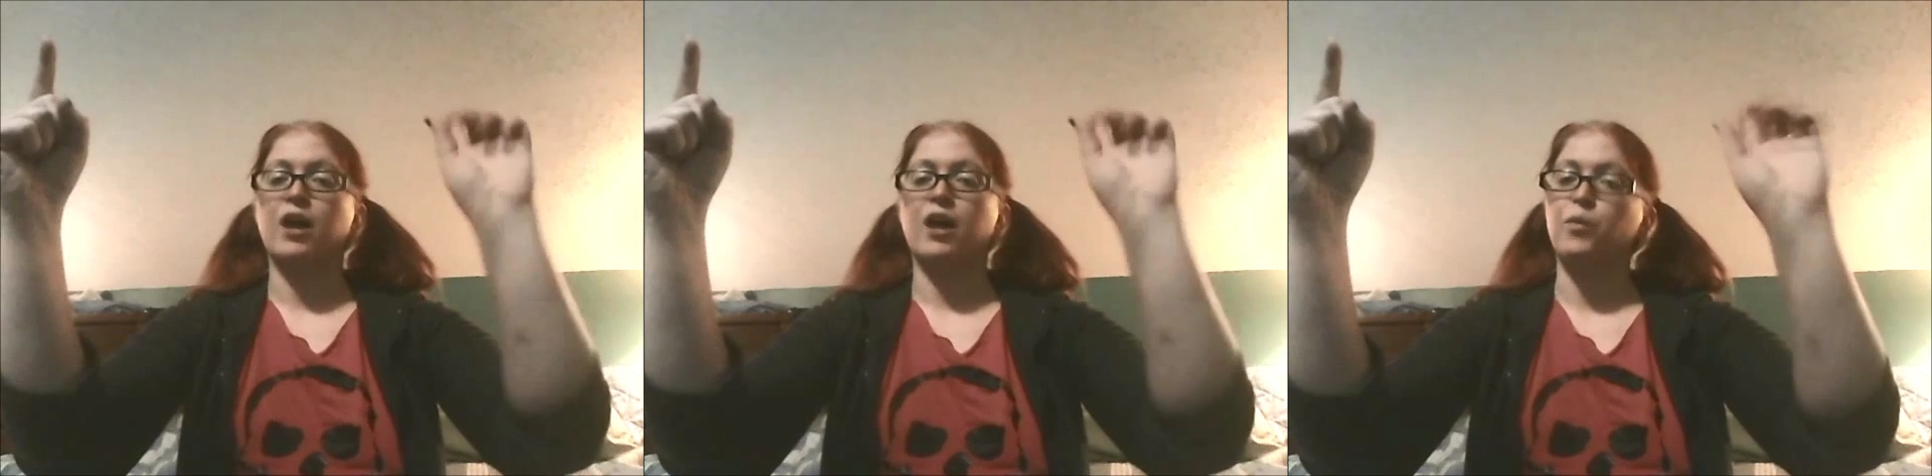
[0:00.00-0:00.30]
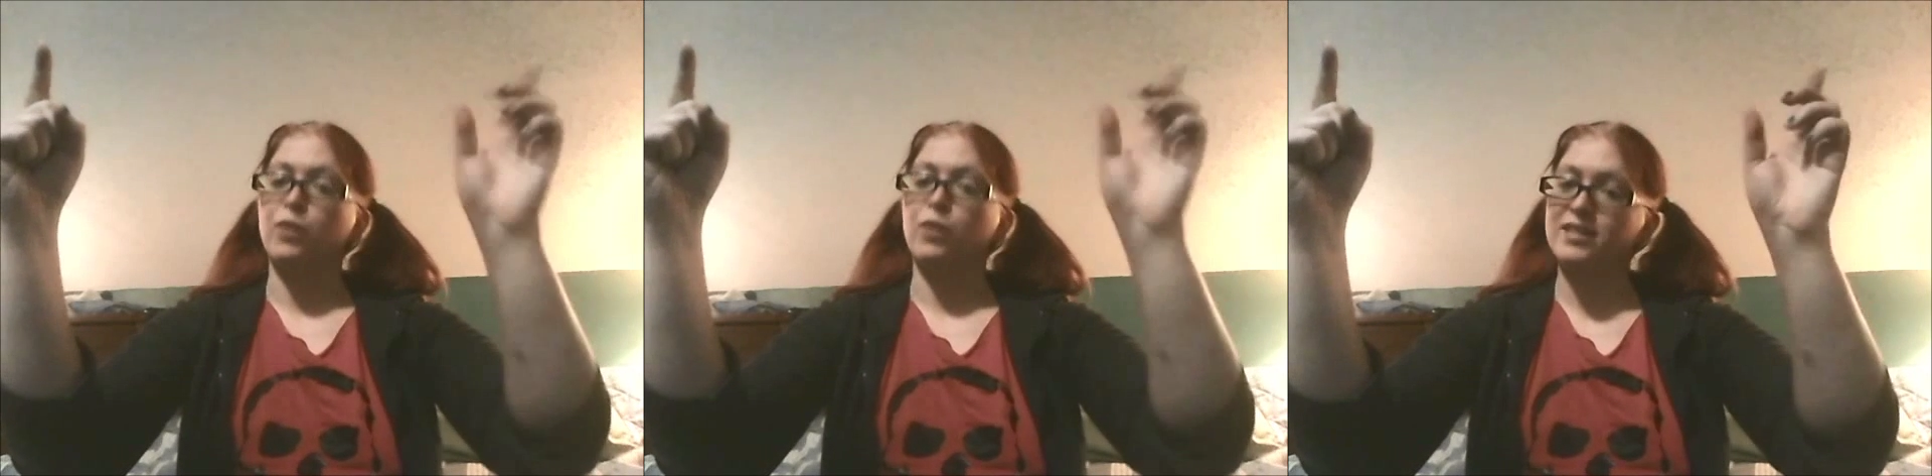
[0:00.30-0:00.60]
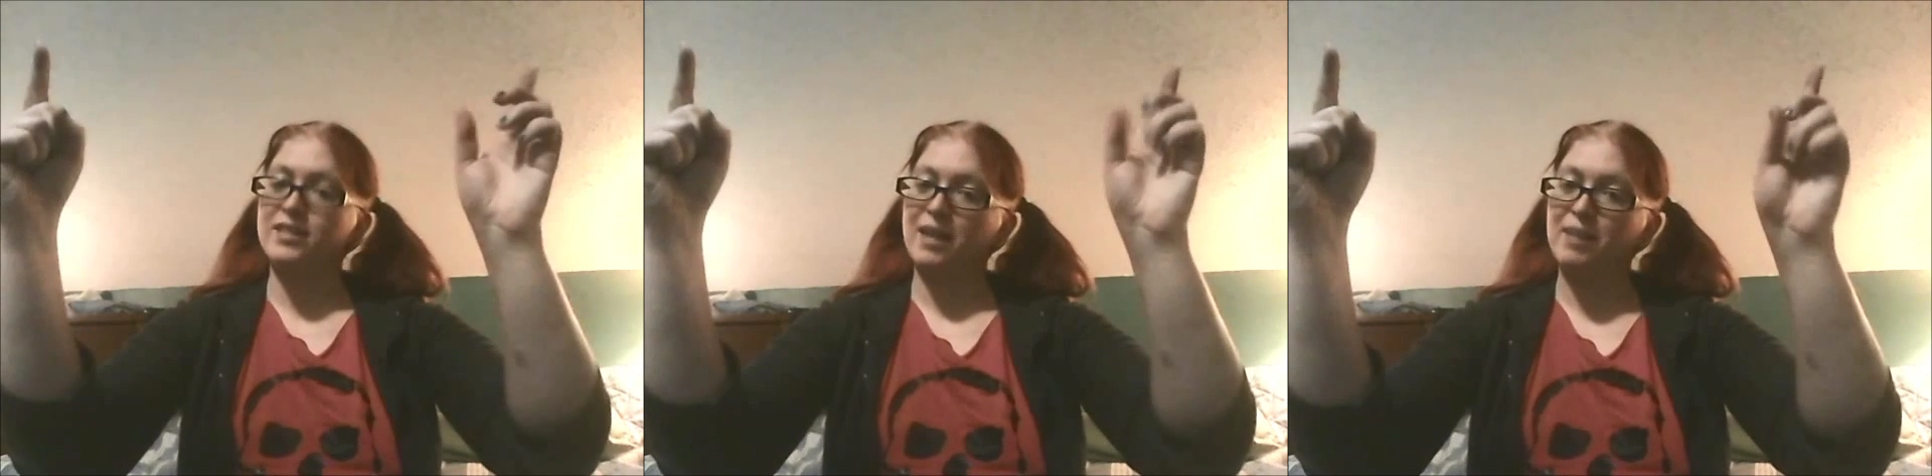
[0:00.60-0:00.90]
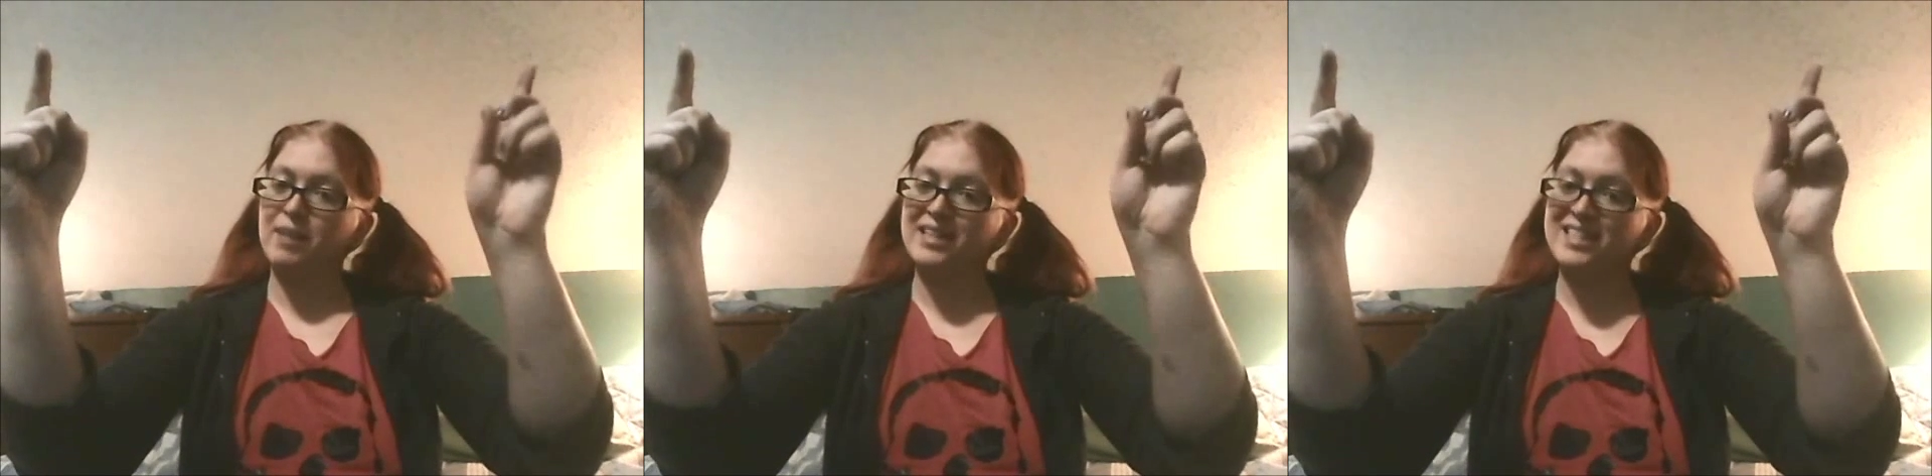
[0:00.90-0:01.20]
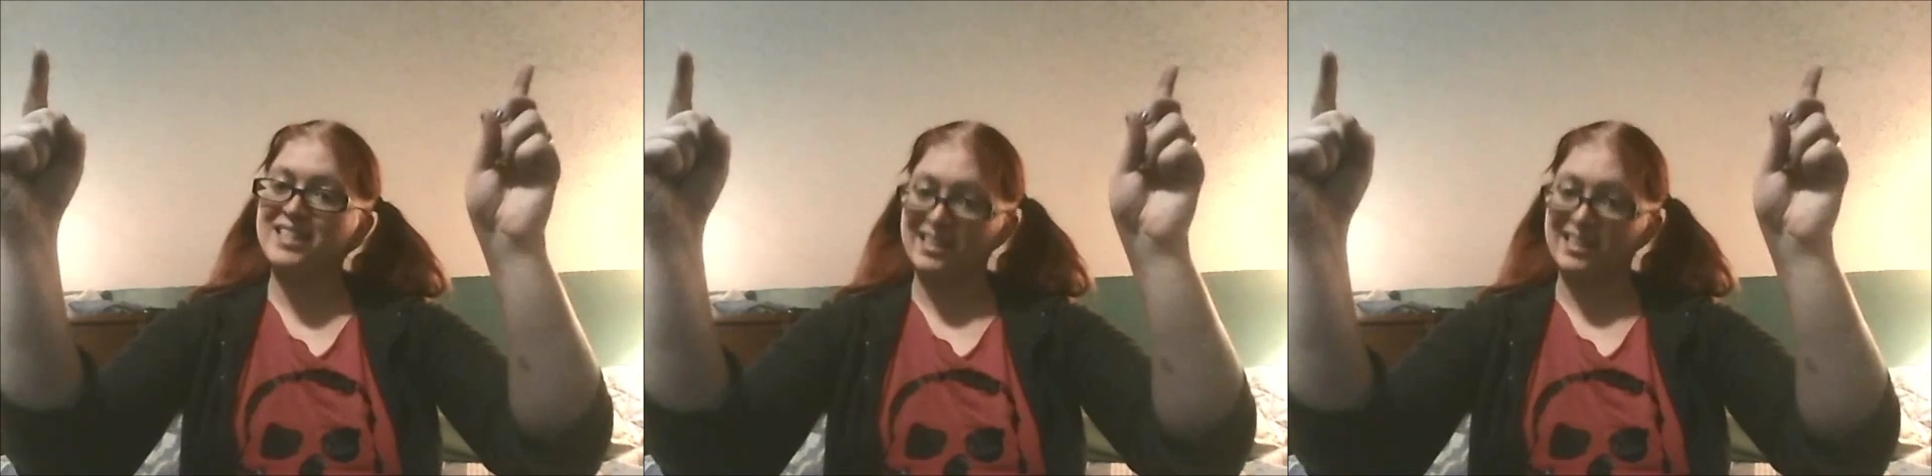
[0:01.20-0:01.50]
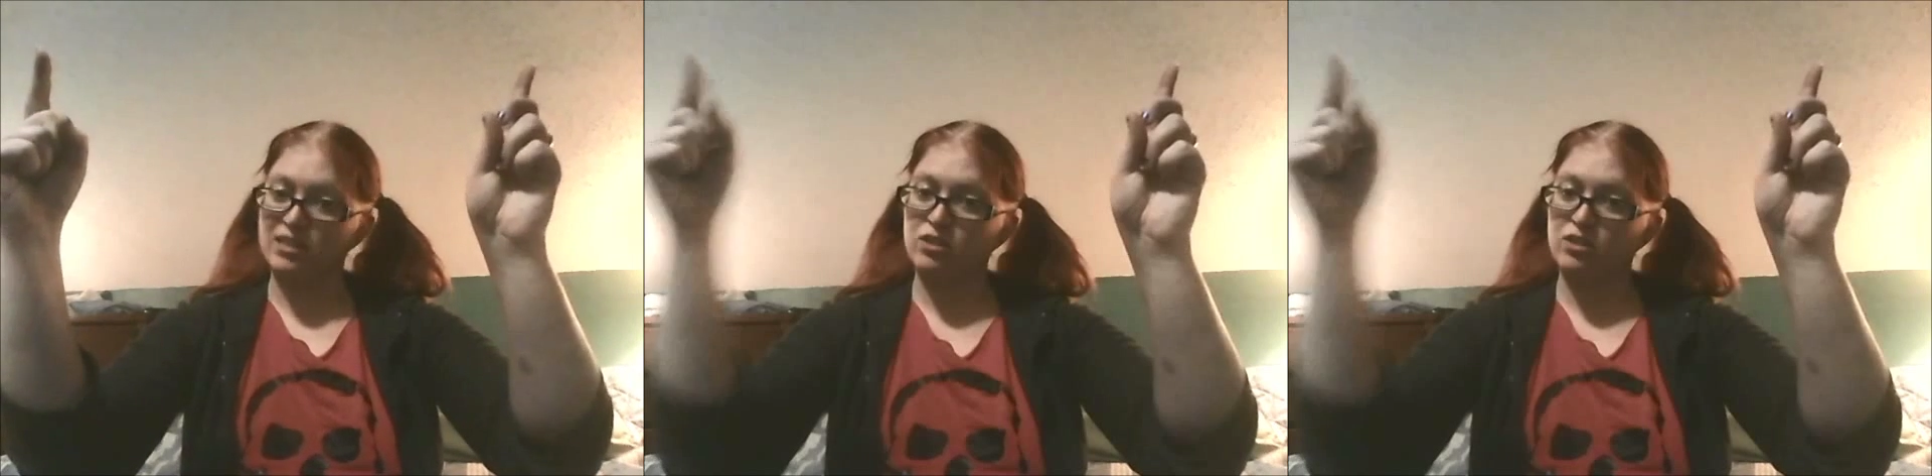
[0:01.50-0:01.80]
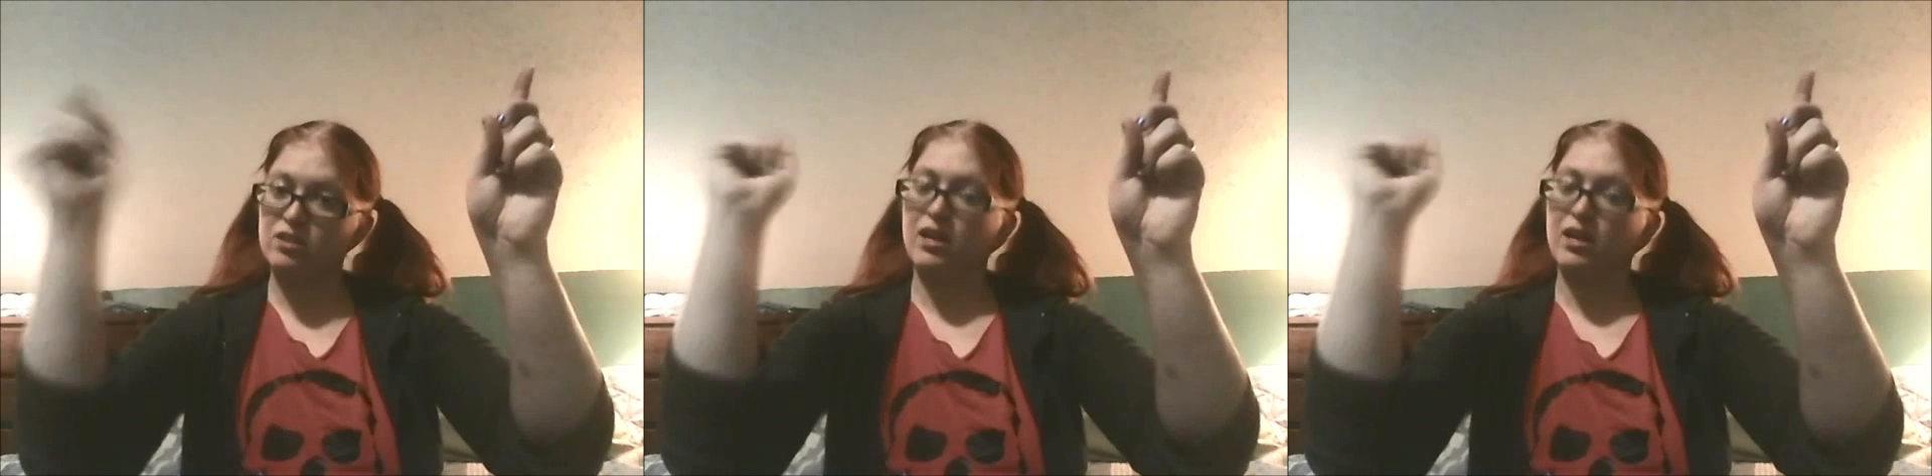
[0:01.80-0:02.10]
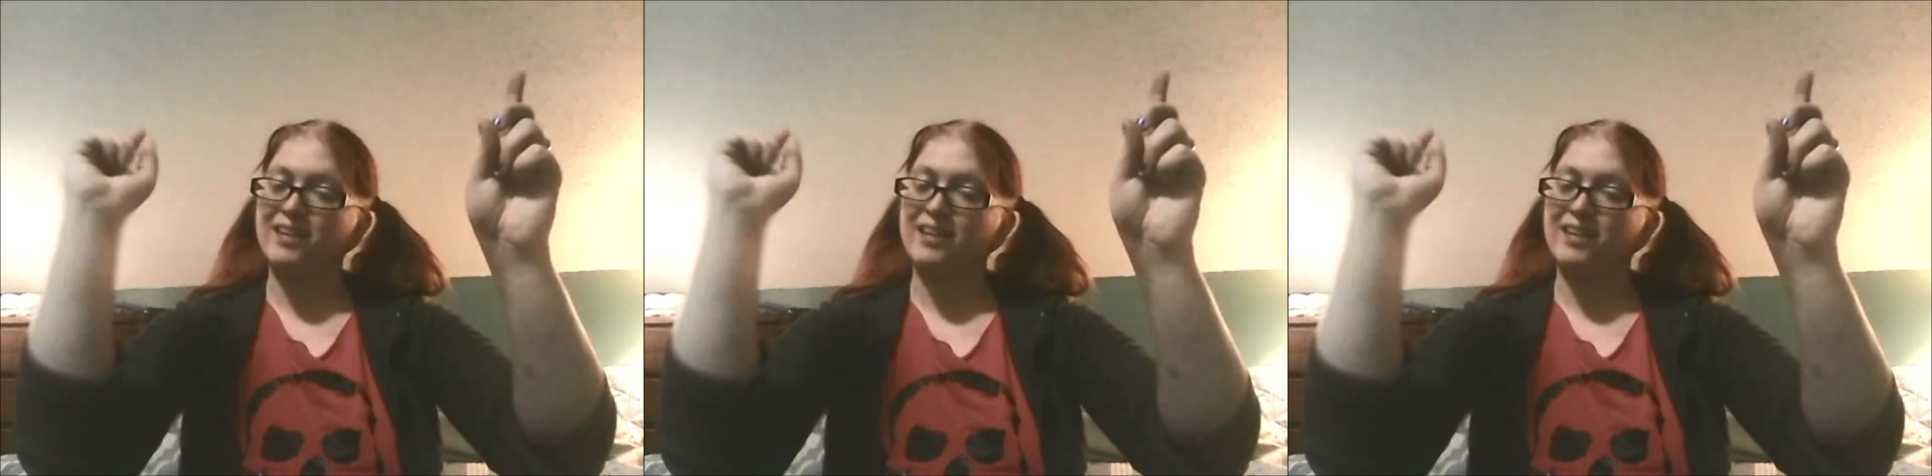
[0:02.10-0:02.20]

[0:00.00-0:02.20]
on one side make it 6 inches,